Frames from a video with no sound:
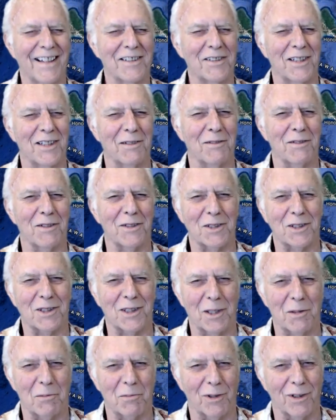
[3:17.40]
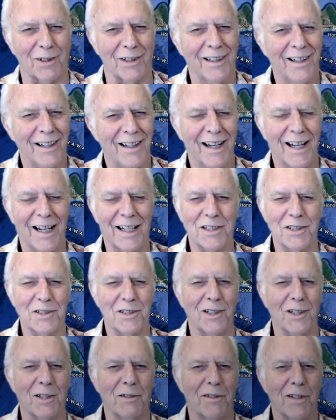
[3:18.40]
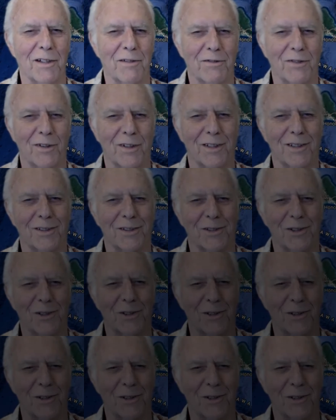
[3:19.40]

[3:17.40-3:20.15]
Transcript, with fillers: That's David Steinberg. I just love that fucking